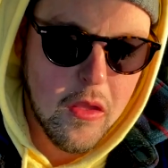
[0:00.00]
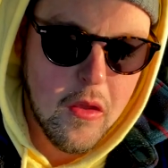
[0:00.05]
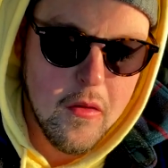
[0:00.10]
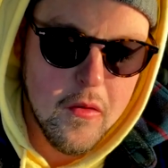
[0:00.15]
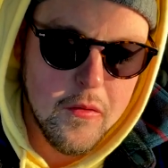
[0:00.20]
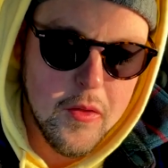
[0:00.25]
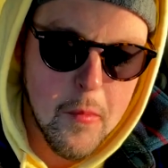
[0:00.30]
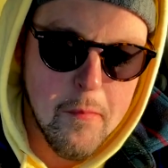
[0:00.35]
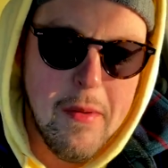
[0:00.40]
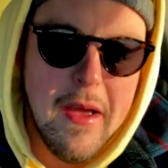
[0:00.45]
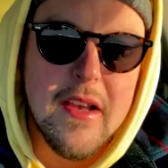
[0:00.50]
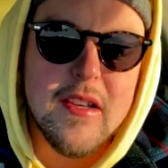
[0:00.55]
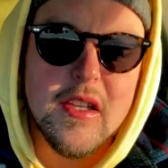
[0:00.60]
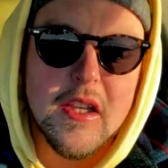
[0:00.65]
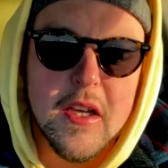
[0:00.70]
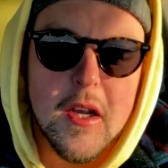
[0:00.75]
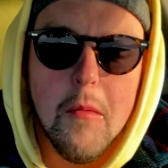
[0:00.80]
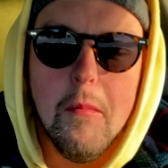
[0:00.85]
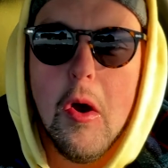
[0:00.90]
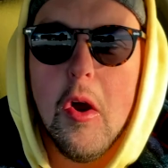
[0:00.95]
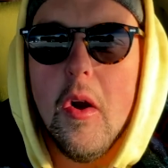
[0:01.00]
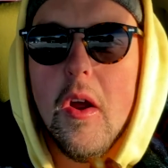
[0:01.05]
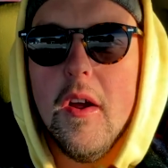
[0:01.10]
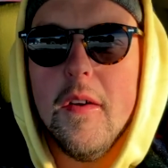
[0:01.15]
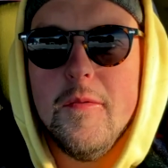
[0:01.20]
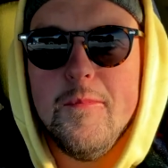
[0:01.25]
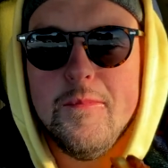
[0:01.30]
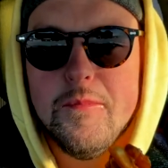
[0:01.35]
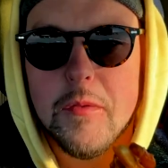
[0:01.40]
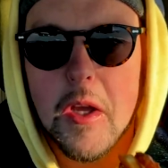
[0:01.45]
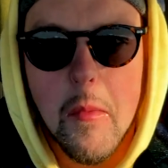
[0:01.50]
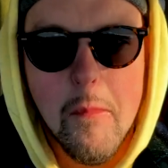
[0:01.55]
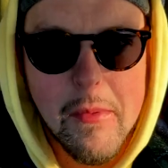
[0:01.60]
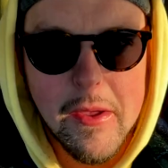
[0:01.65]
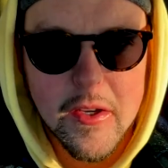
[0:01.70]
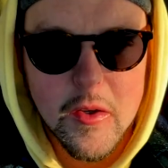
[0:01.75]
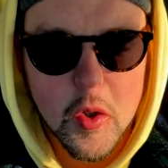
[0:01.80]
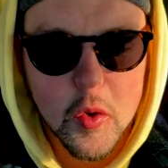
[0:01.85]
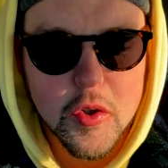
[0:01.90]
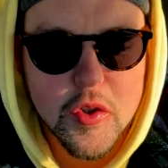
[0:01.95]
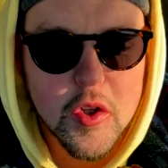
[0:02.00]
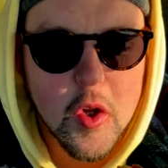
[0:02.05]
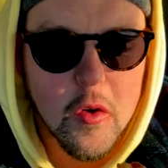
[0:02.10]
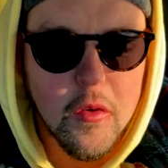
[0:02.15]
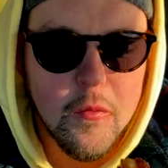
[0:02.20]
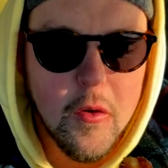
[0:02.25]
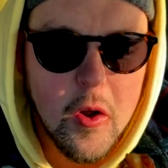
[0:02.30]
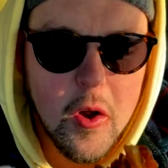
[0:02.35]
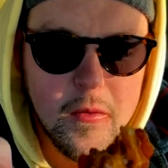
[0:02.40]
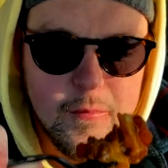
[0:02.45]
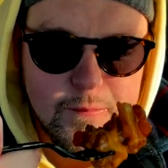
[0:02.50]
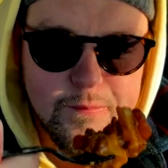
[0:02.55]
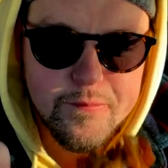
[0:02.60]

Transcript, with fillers: the best thing about a, a big old snowfall